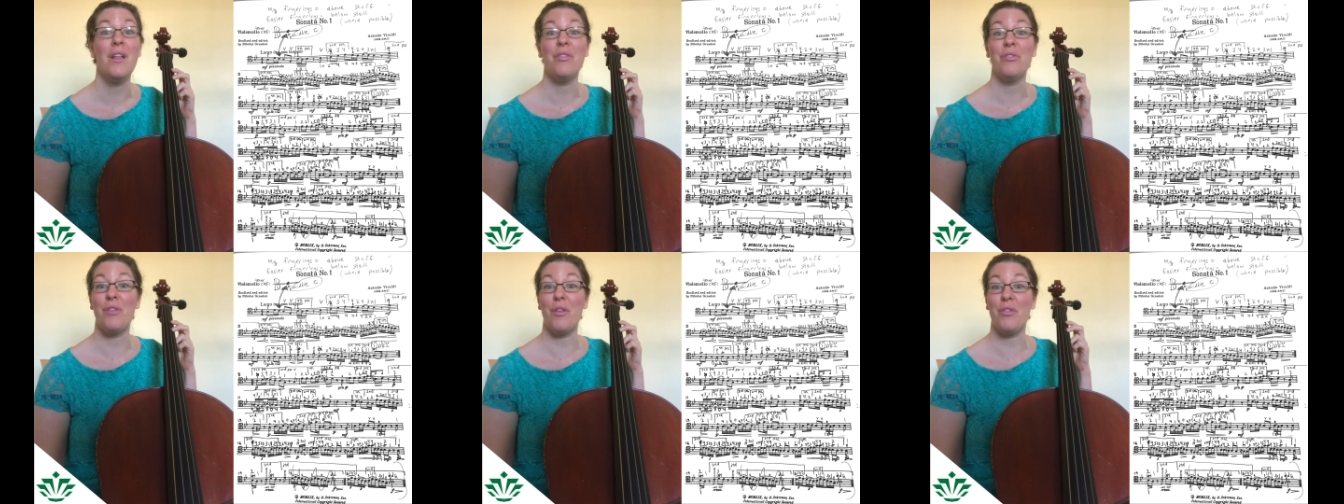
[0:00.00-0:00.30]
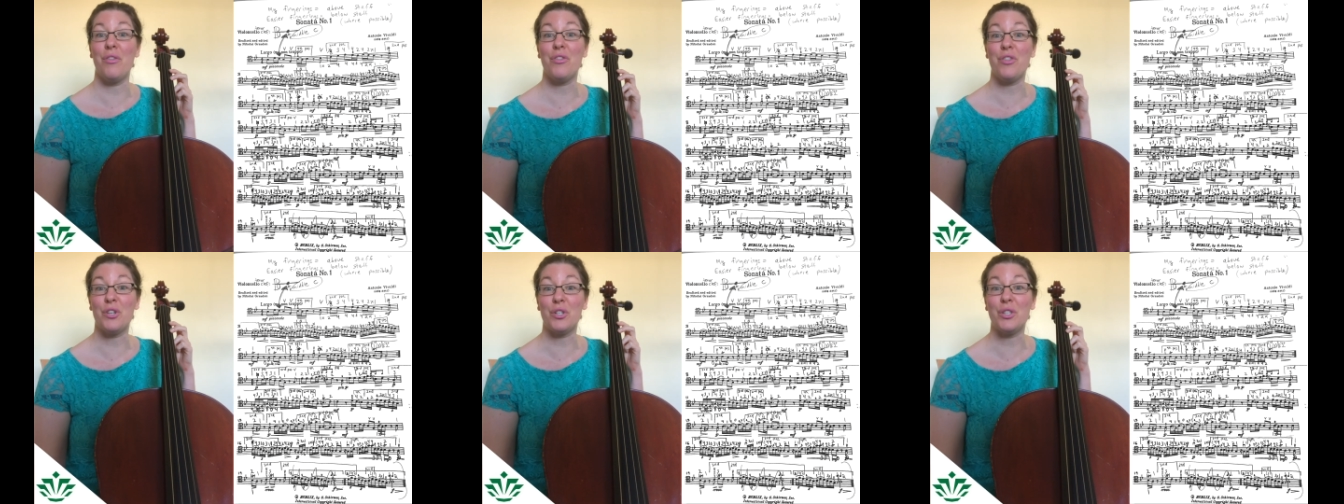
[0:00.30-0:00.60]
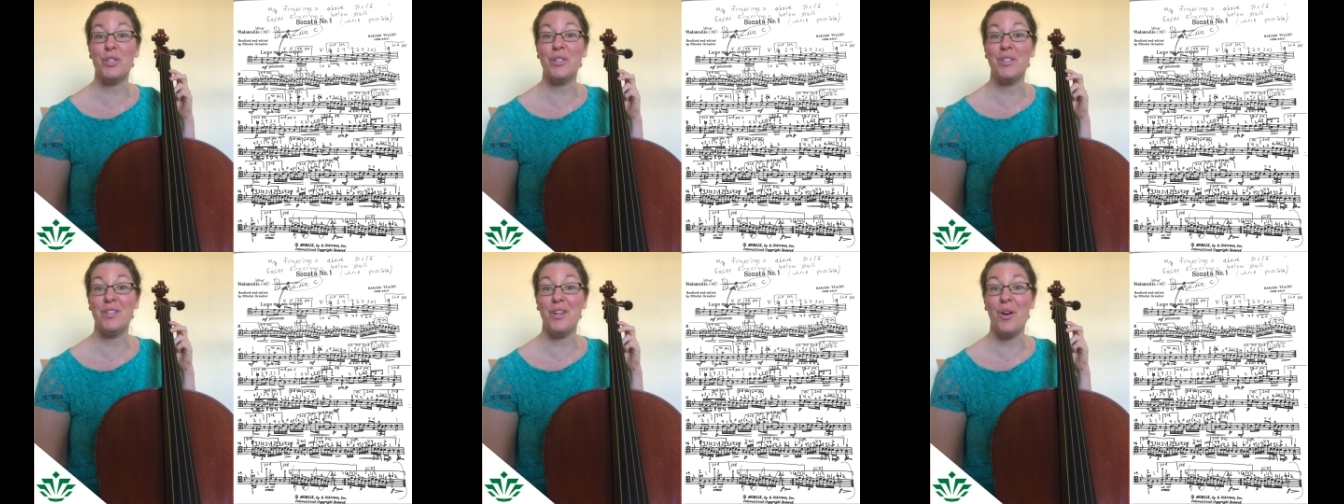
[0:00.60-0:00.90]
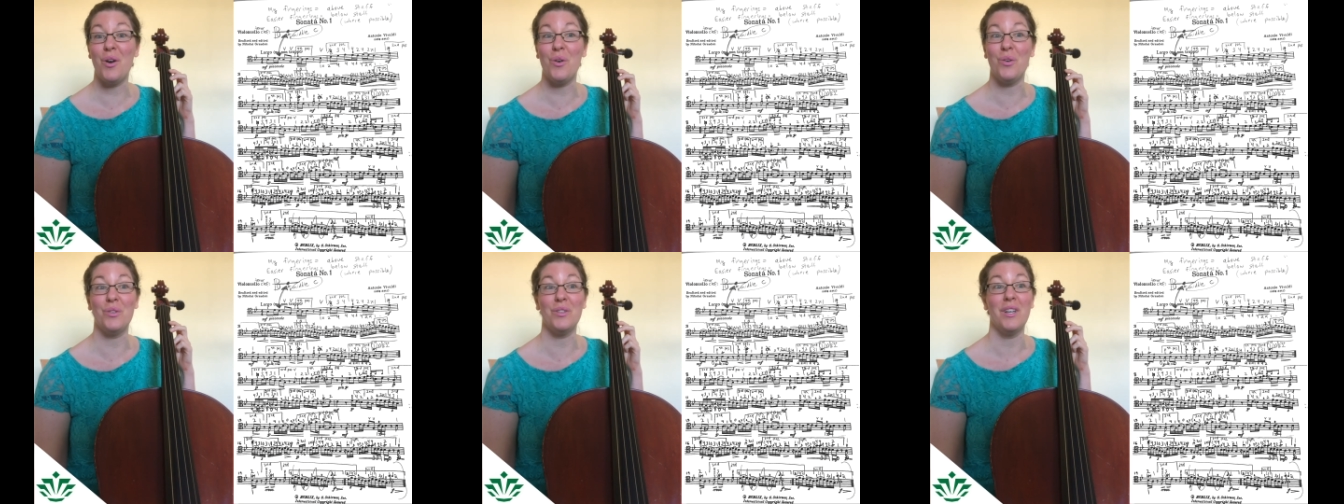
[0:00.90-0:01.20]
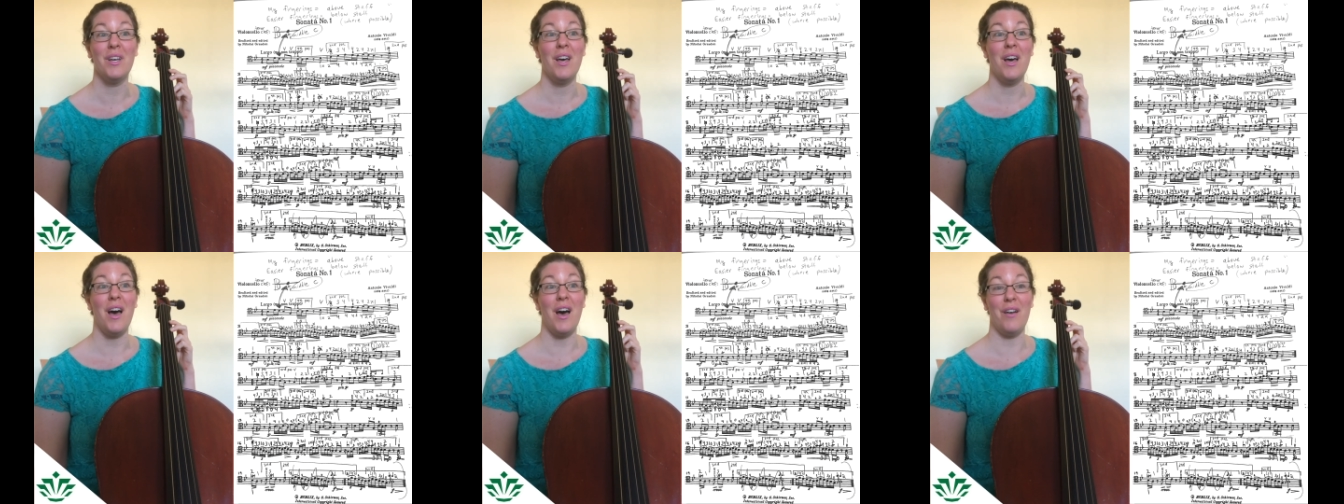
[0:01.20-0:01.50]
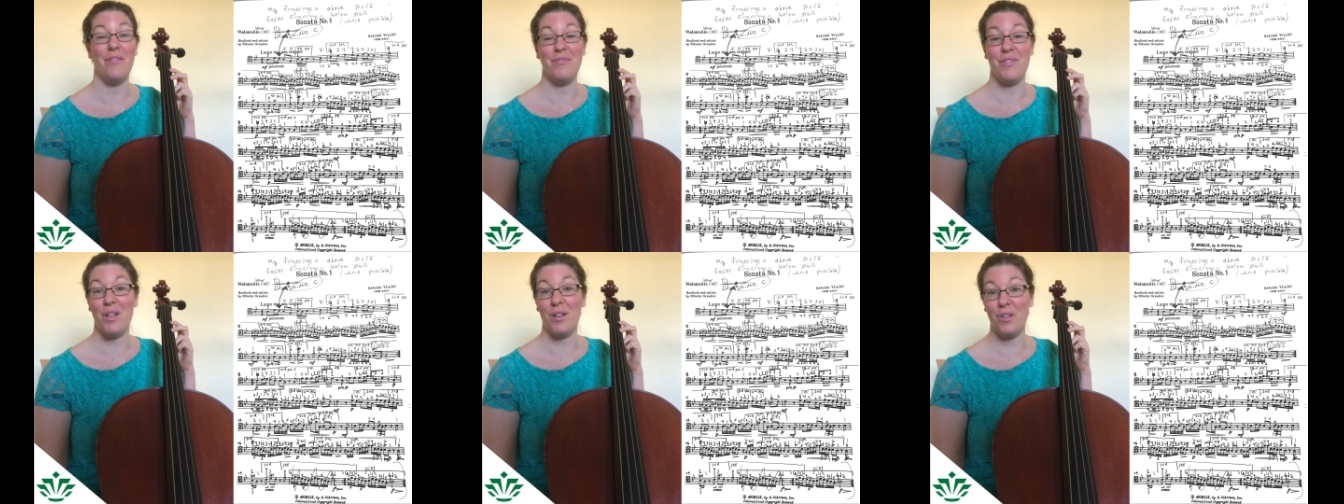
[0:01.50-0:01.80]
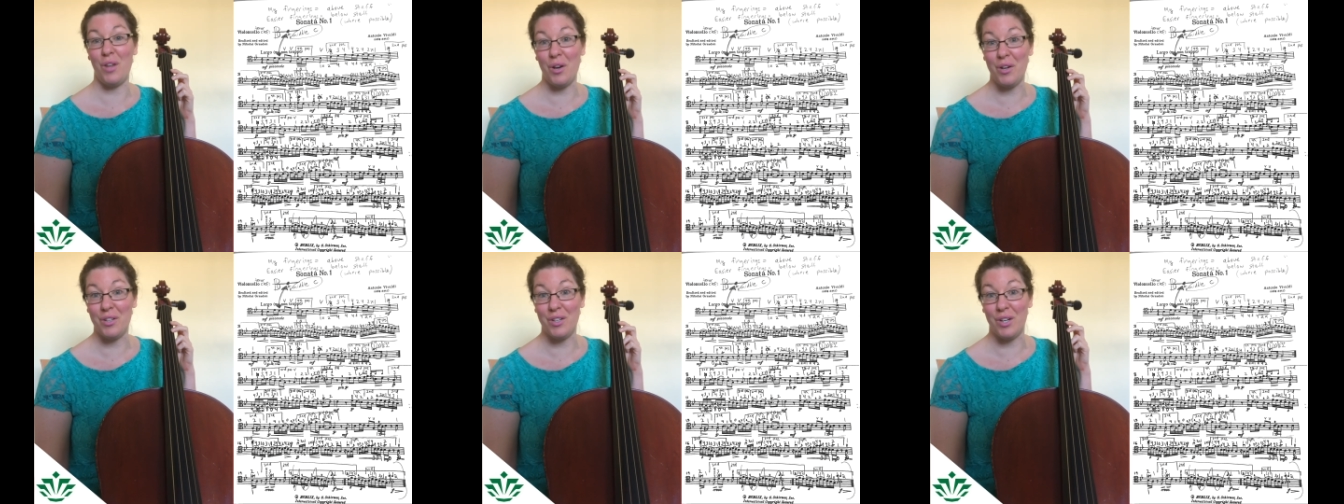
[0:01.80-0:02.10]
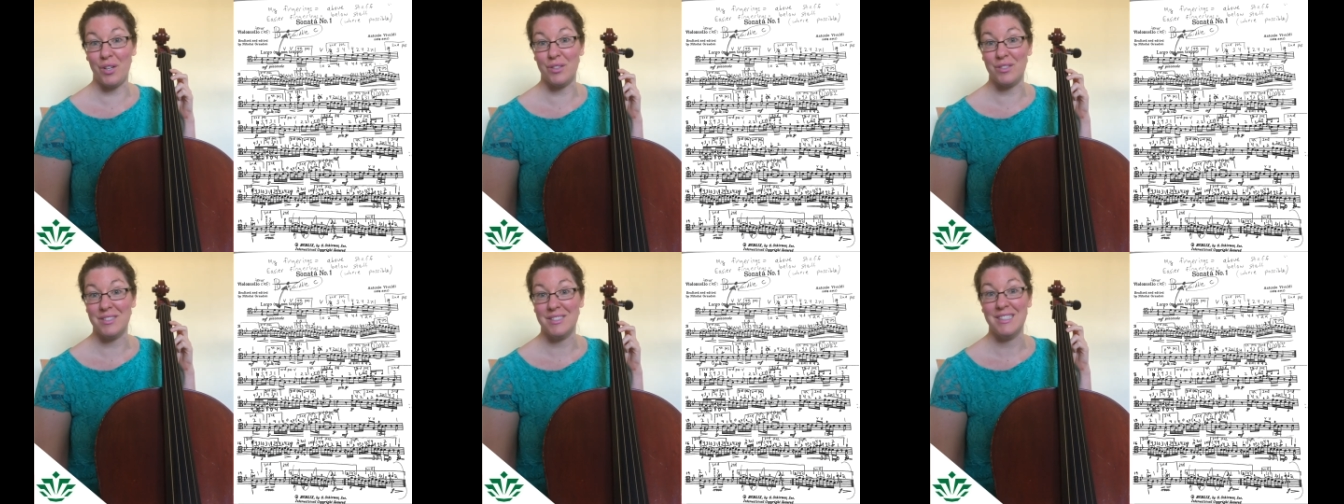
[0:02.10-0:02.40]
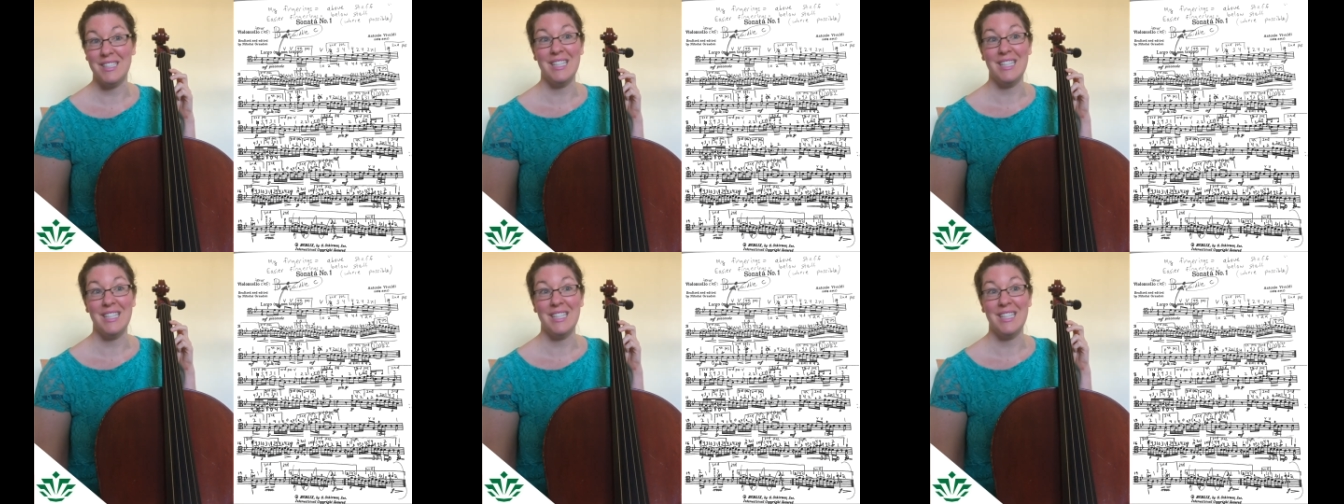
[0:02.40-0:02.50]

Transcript: the third note of the largo